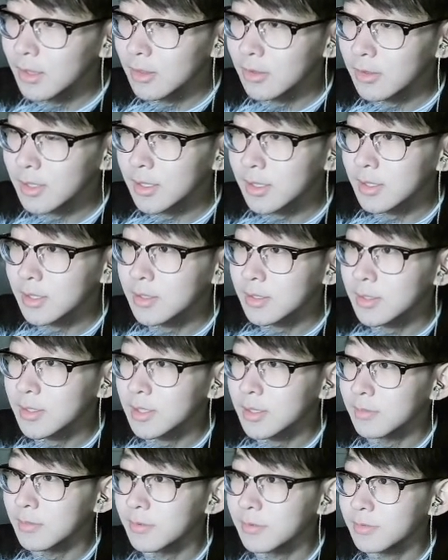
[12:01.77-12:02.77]
Looking into
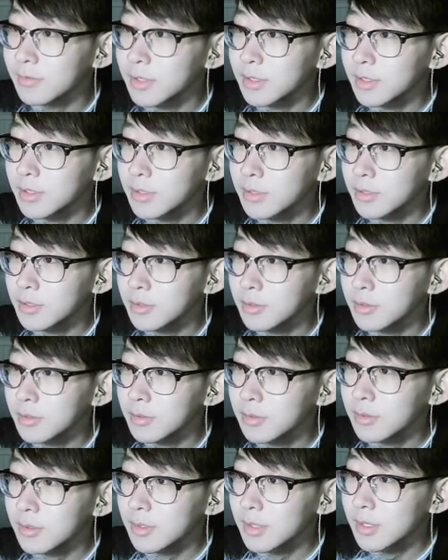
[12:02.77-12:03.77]
sum of
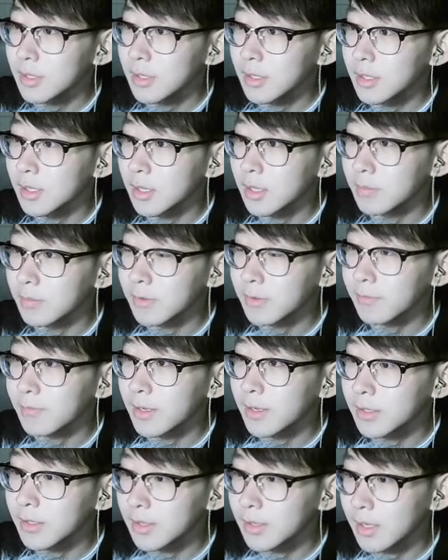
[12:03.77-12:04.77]
2, and I'll be
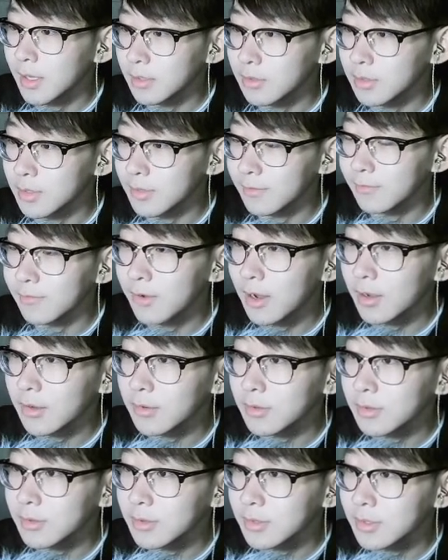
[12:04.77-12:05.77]
finding that using
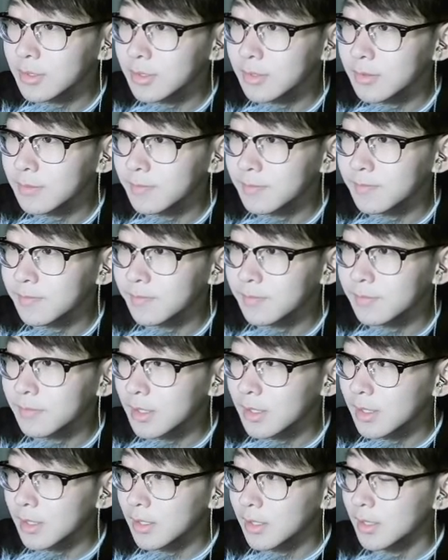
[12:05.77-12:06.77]
files.
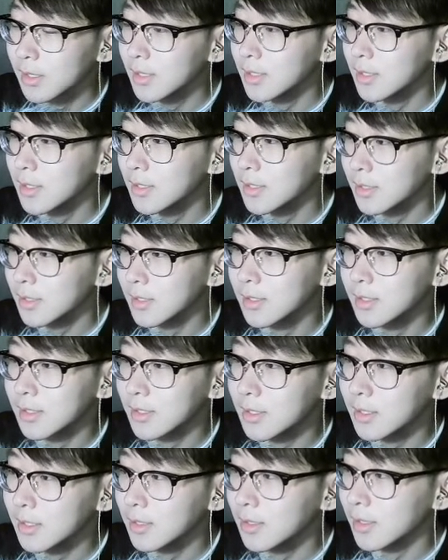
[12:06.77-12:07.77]
It is
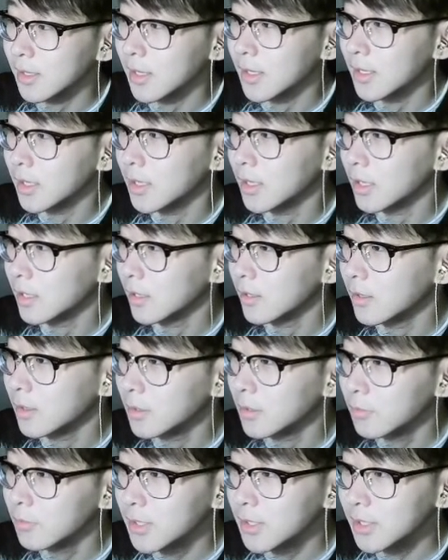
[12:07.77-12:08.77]
indeed a
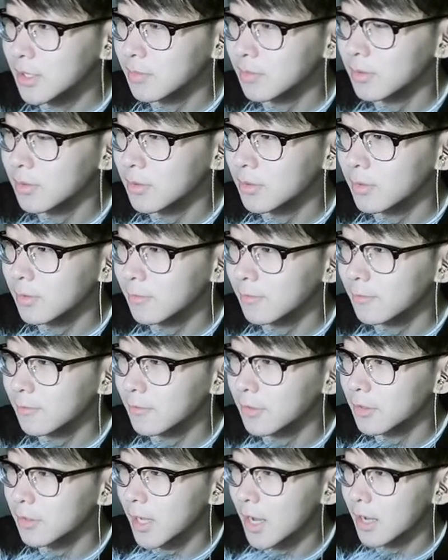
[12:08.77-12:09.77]
pretty simple
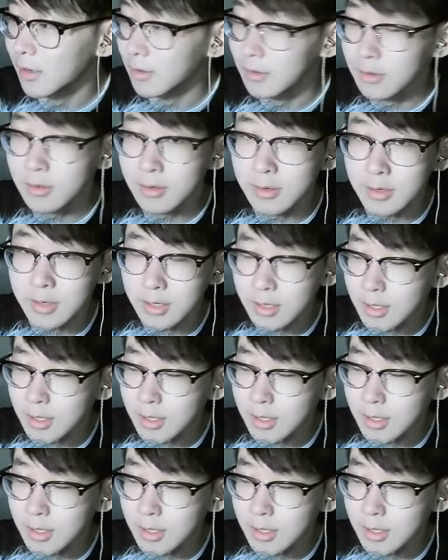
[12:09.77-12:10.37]
full adder,